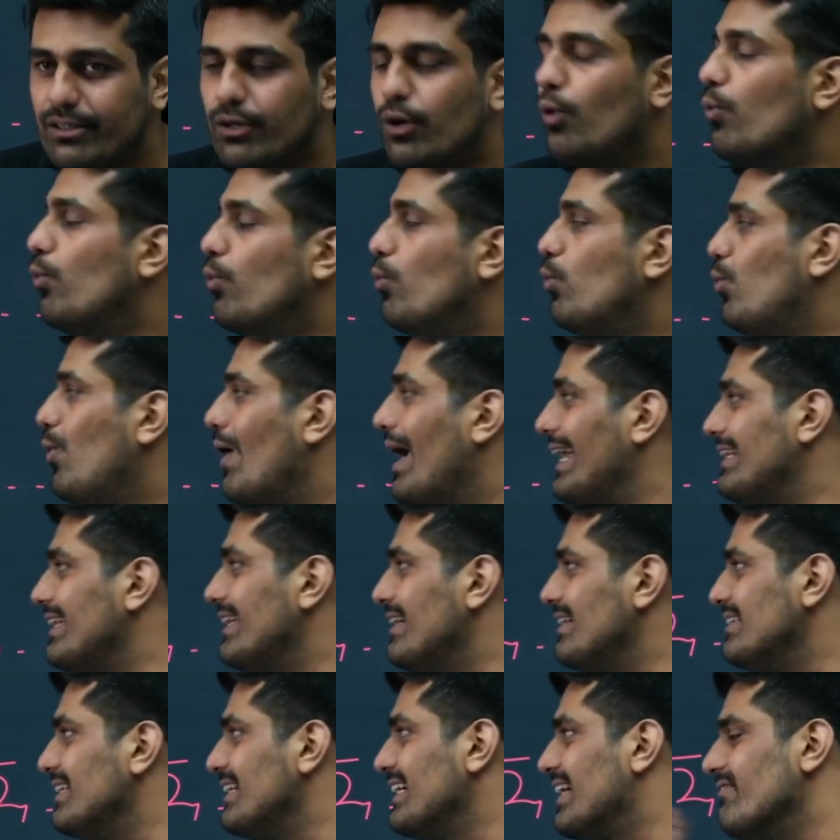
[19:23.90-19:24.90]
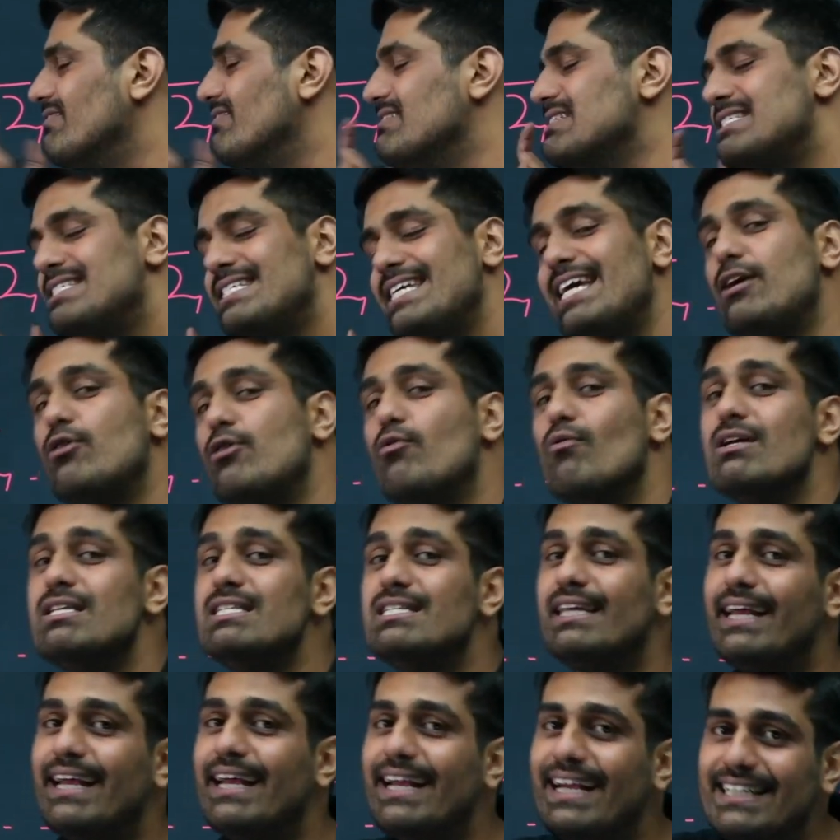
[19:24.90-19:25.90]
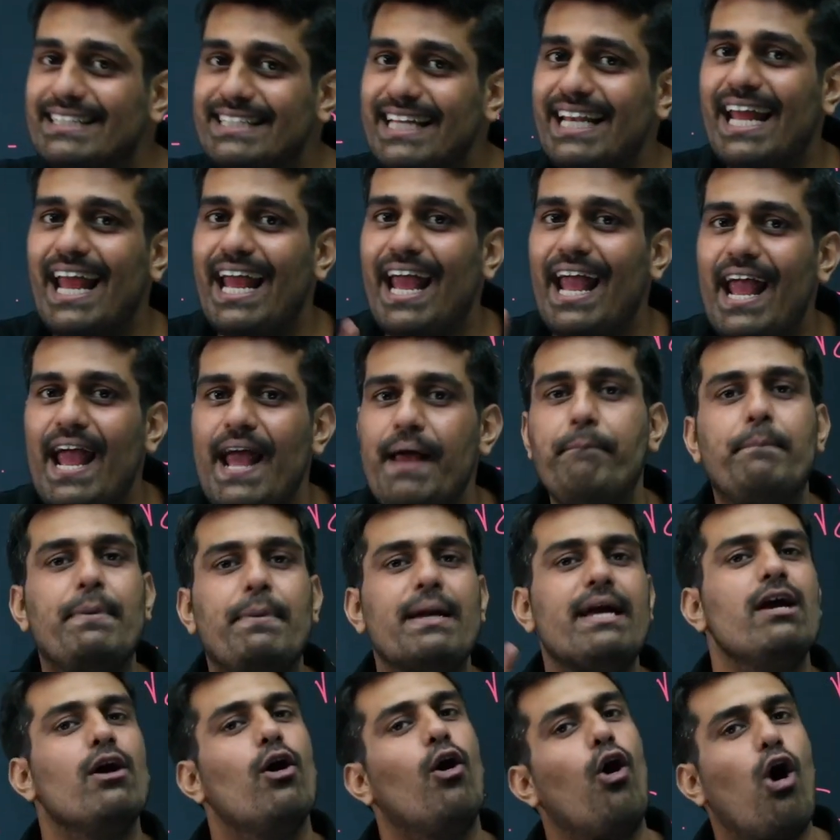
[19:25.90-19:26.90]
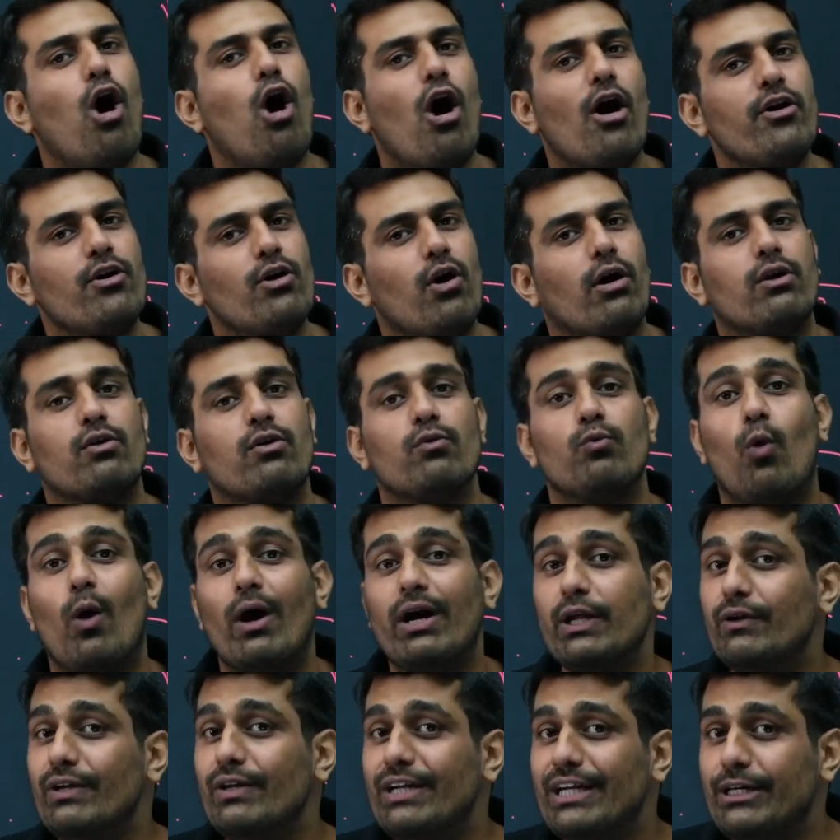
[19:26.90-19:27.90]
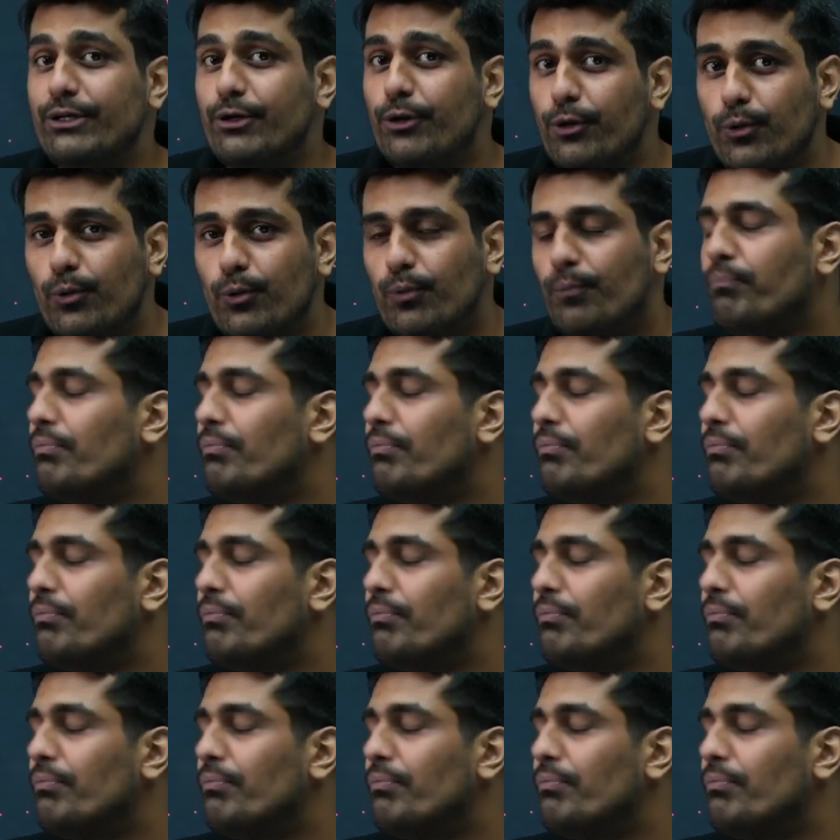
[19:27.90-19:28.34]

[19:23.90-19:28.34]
whether the given sequence is an AP or not, what you need to do?